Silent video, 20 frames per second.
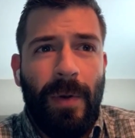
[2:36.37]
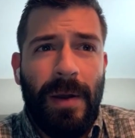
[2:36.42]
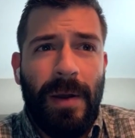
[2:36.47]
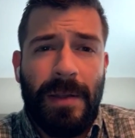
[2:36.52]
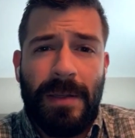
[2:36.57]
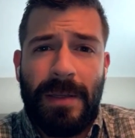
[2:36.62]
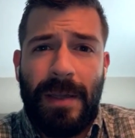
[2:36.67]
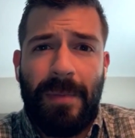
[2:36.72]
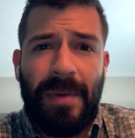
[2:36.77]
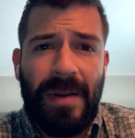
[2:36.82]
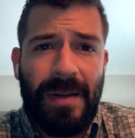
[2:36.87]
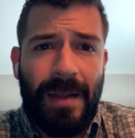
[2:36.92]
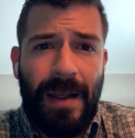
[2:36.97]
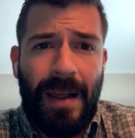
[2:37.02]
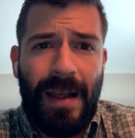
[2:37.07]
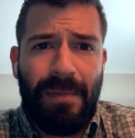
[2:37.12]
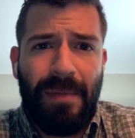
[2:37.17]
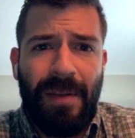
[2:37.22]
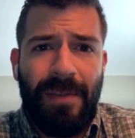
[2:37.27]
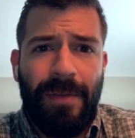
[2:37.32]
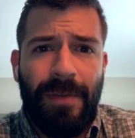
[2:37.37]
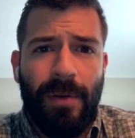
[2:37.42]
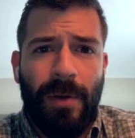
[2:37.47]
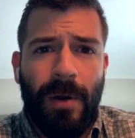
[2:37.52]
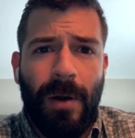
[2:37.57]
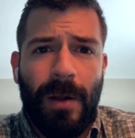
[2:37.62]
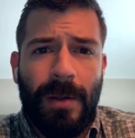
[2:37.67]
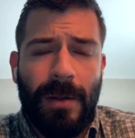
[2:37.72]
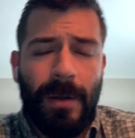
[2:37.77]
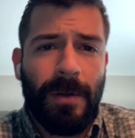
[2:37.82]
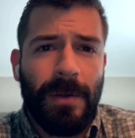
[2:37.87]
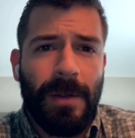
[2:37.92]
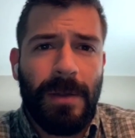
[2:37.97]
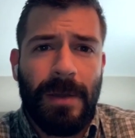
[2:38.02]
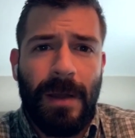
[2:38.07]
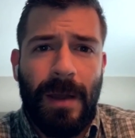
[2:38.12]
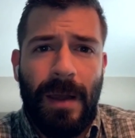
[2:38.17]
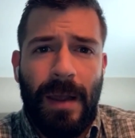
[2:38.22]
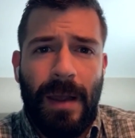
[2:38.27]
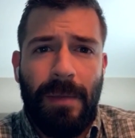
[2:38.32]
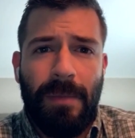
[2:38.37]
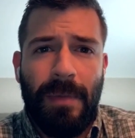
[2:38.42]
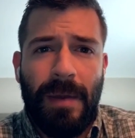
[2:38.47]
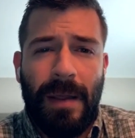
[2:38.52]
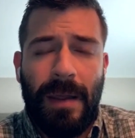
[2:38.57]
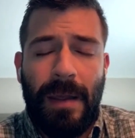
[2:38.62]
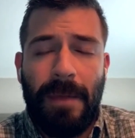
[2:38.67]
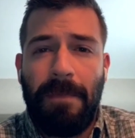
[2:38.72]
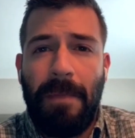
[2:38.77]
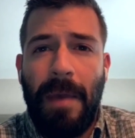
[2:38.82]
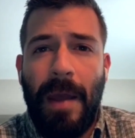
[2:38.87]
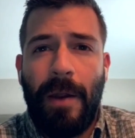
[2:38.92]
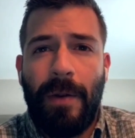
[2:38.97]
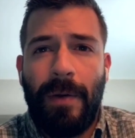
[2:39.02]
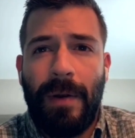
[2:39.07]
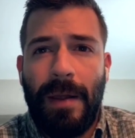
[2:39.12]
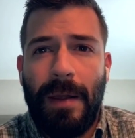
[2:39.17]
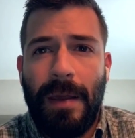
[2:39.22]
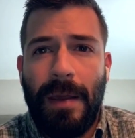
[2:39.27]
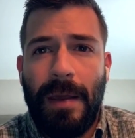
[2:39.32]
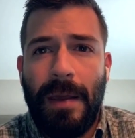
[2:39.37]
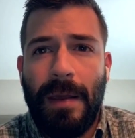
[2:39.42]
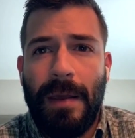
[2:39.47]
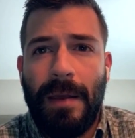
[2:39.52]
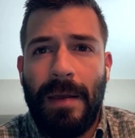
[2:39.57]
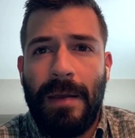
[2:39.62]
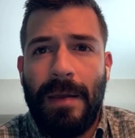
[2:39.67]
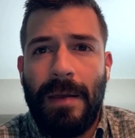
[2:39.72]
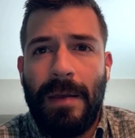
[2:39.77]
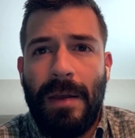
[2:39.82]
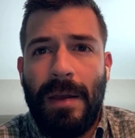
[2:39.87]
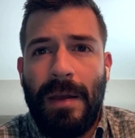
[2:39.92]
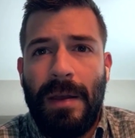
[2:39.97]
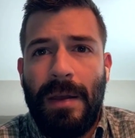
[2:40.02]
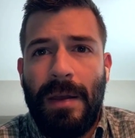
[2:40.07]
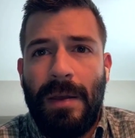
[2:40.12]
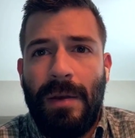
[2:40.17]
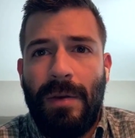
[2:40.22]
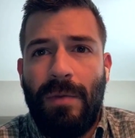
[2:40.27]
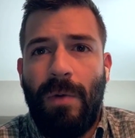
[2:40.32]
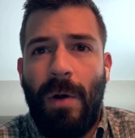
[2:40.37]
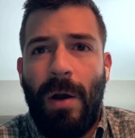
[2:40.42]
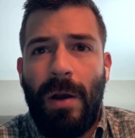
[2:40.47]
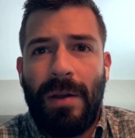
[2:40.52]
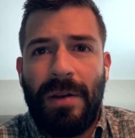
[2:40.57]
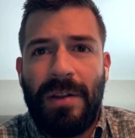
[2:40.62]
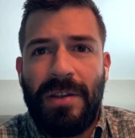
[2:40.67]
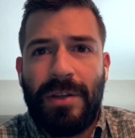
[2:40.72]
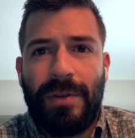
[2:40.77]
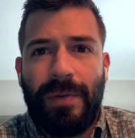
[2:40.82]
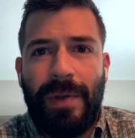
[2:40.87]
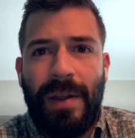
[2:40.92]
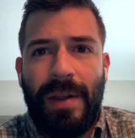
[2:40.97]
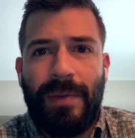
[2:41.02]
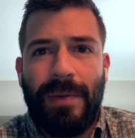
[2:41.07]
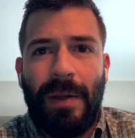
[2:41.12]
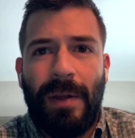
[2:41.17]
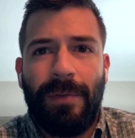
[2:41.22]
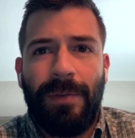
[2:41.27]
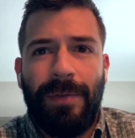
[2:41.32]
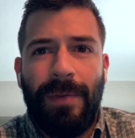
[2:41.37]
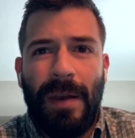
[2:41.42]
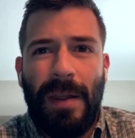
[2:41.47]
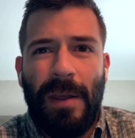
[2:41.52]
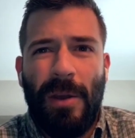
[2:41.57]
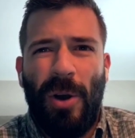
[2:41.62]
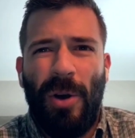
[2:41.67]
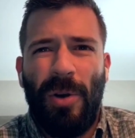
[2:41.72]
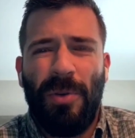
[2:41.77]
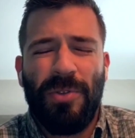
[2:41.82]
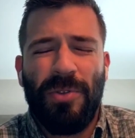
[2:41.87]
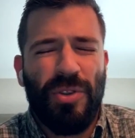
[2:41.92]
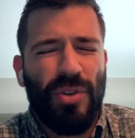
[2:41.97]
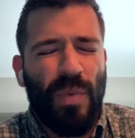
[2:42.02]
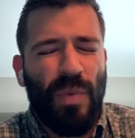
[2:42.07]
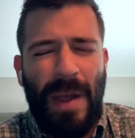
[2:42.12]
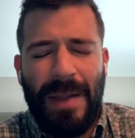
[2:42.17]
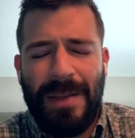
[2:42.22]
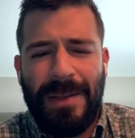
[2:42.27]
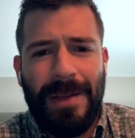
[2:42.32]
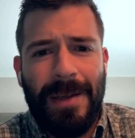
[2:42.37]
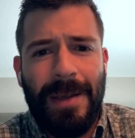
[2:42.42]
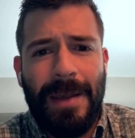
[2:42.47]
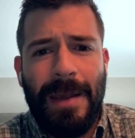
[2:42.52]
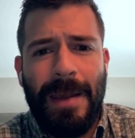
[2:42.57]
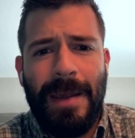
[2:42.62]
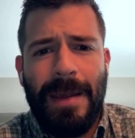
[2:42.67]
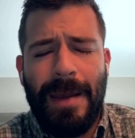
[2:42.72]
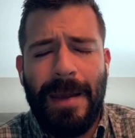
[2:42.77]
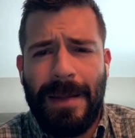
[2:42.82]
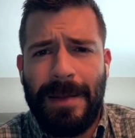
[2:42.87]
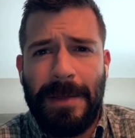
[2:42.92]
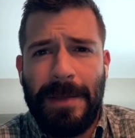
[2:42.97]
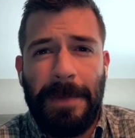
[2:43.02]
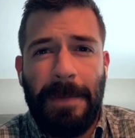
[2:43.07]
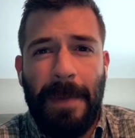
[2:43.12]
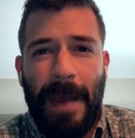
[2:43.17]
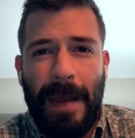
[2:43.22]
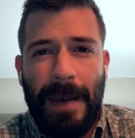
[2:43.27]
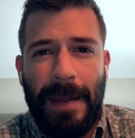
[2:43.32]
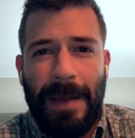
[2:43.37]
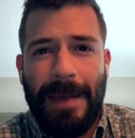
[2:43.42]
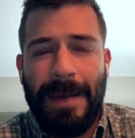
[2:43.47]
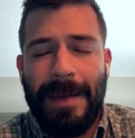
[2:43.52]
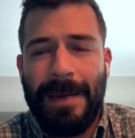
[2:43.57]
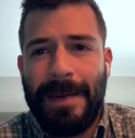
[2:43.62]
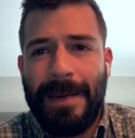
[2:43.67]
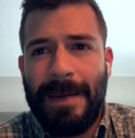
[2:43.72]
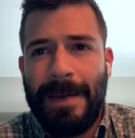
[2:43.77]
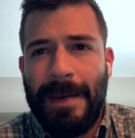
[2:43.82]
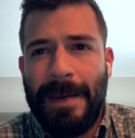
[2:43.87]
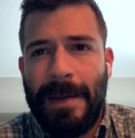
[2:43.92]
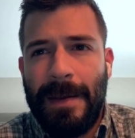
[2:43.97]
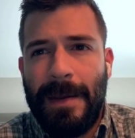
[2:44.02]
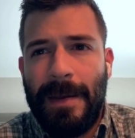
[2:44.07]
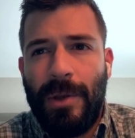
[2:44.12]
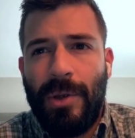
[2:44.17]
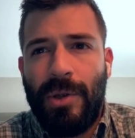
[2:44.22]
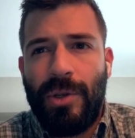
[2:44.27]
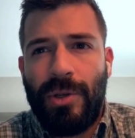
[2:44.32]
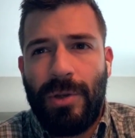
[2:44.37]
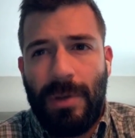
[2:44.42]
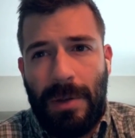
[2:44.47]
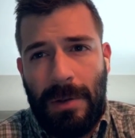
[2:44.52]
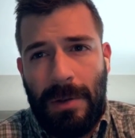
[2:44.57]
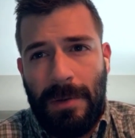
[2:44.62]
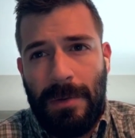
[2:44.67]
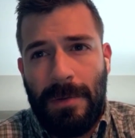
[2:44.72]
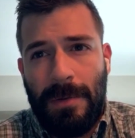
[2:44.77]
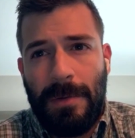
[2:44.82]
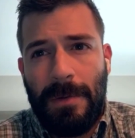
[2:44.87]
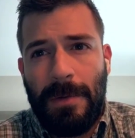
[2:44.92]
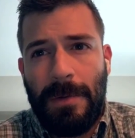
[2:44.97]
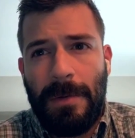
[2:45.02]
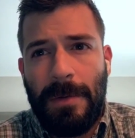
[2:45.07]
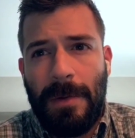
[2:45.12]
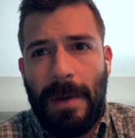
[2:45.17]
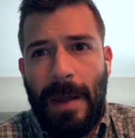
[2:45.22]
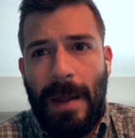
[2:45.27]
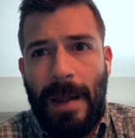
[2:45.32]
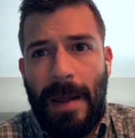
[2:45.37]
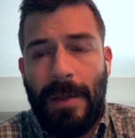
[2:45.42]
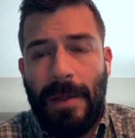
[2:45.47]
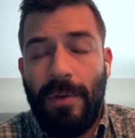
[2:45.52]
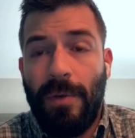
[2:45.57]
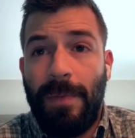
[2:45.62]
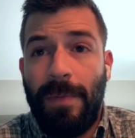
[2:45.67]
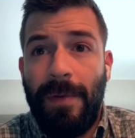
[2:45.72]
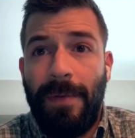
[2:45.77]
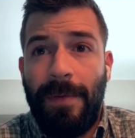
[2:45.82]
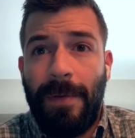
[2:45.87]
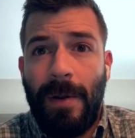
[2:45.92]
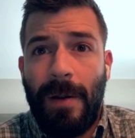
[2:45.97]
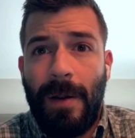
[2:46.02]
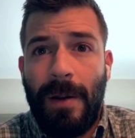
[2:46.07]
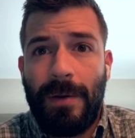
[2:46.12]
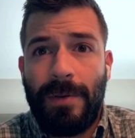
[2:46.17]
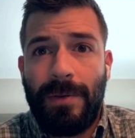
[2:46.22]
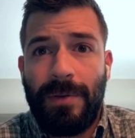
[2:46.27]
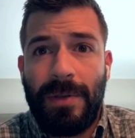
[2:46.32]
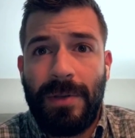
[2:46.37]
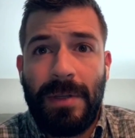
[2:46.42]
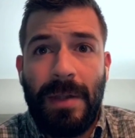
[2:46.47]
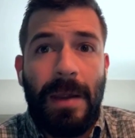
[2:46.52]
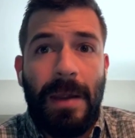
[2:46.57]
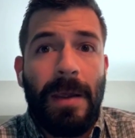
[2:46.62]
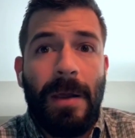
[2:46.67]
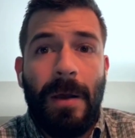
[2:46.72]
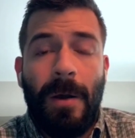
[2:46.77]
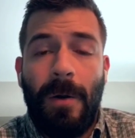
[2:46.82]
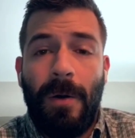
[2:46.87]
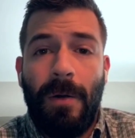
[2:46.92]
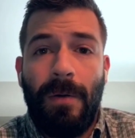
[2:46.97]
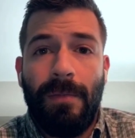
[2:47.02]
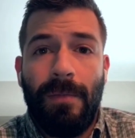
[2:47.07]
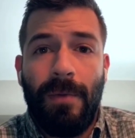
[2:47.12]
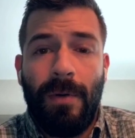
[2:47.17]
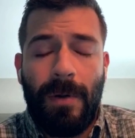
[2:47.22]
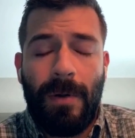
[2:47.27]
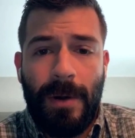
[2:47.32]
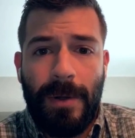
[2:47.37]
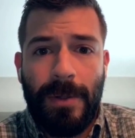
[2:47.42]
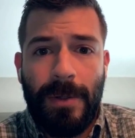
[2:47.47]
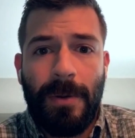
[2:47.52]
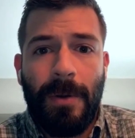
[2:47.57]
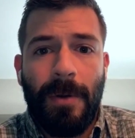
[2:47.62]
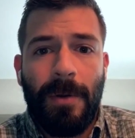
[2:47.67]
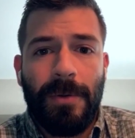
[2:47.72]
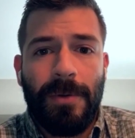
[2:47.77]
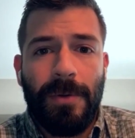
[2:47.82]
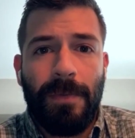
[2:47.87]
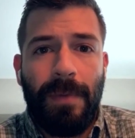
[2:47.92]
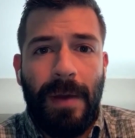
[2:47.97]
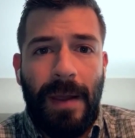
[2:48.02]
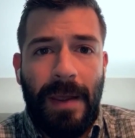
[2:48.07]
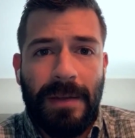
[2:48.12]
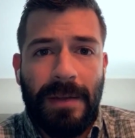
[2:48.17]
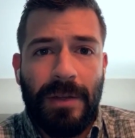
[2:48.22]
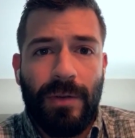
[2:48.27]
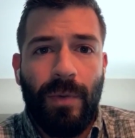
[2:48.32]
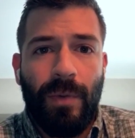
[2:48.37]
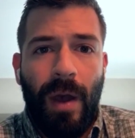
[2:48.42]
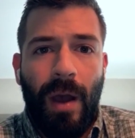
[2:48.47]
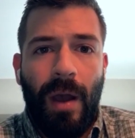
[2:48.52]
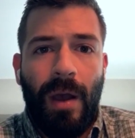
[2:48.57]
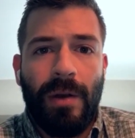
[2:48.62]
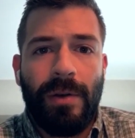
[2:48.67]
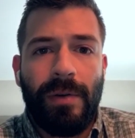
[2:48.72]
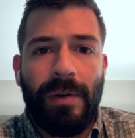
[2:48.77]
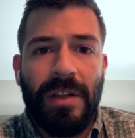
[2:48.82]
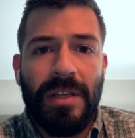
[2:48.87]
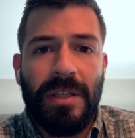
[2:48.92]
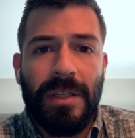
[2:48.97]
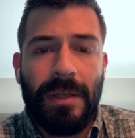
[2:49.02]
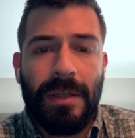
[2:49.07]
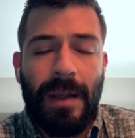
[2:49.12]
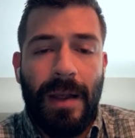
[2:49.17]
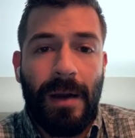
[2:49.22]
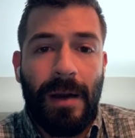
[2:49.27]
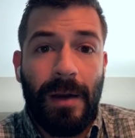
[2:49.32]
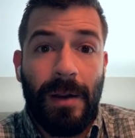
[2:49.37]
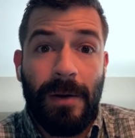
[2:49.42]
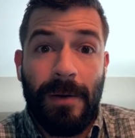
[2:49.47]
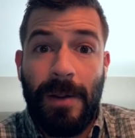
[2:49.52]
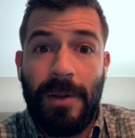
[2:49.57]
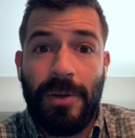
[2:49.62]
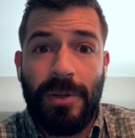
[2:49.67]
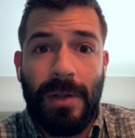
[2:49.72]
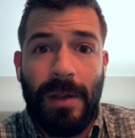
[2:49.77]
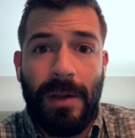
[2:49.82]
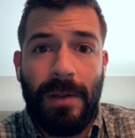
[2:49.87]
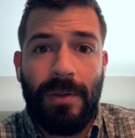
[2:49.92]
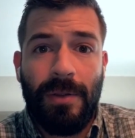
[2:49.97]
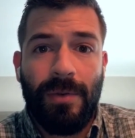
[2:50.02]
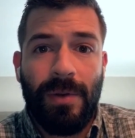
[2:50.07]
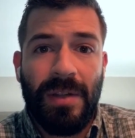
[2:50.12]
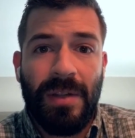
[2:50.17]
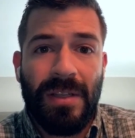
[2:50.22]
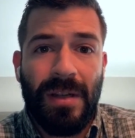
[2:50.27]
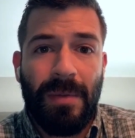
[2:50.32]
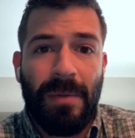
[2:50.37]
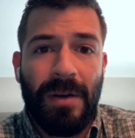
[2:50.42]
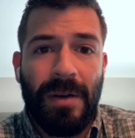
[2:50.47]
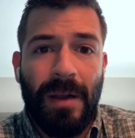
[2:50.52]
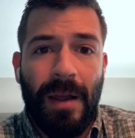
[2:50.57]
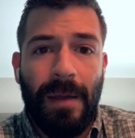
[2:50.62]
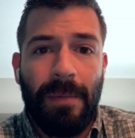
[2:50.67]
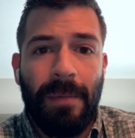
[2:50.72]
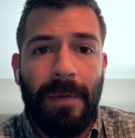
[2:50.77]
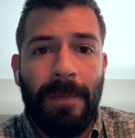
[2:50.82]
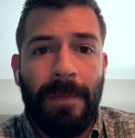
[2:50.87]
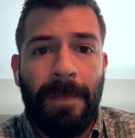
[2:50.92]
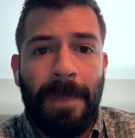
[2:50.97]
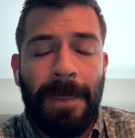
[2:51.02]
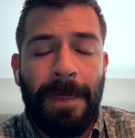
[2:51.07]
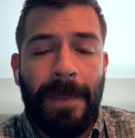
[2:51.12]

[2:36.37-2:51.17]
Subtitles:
When it's summertime, I feel hot all the time and I can barely walk in the street without feeling all sweaty and smelly. So I do prefer to stay home or to go to places where there is air conditioning during summertime.